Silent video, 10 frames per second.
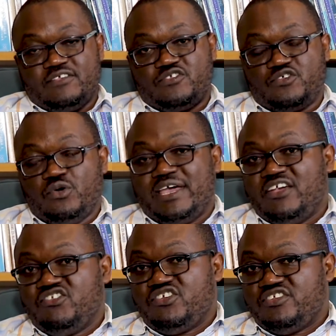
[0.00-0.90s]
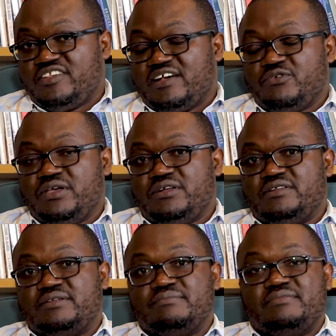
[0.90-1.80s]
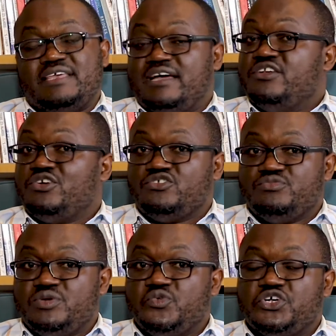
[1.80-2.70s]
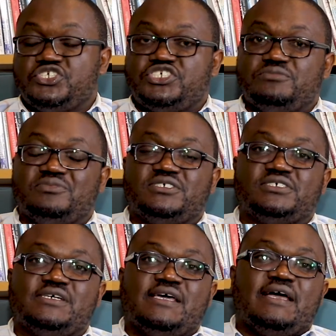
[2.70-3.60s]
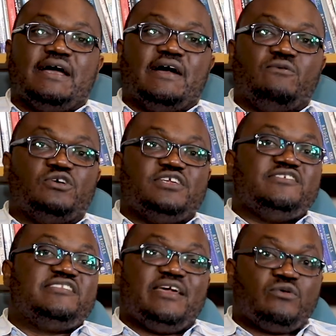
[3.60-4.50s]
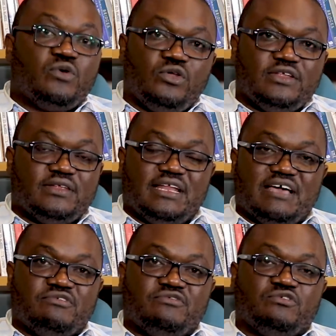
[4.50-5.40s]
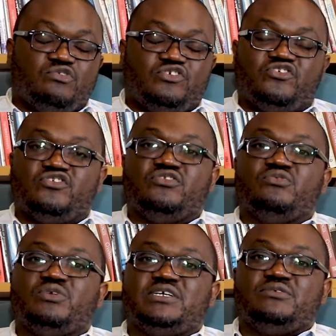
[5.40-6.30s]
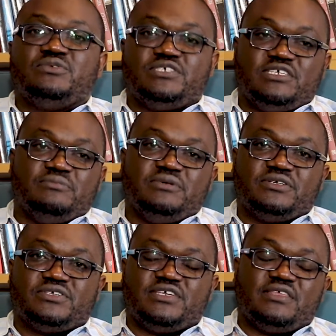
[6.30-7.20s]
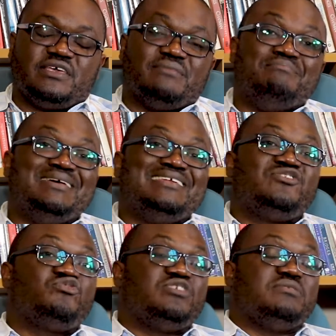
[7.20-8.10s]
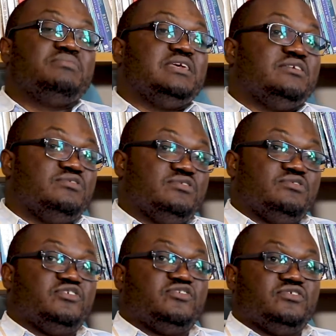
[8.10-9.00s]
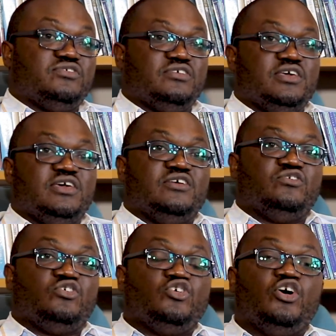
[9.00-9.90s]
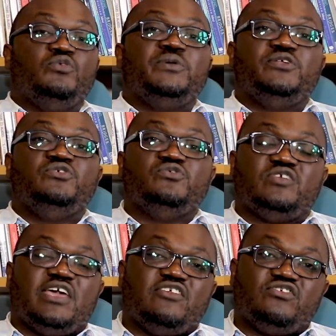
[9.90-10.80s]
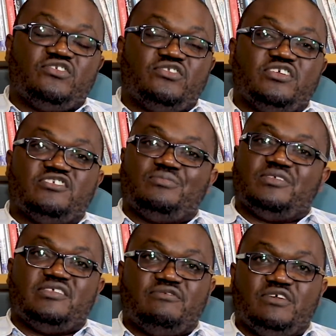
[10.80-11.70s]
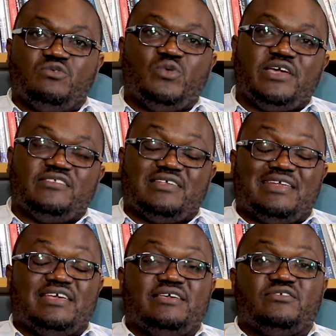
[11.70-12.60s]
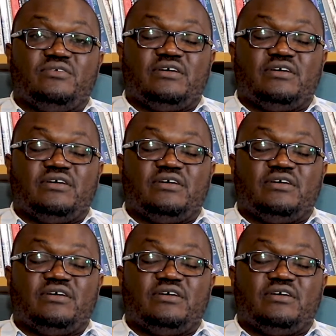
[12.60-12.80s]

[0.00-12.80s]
So angels are real. They are not to be worshipped. What is their role in the life of a Christian? Well, we see Peter say they are ministering being to the Christians. So God will use angels in specific ways that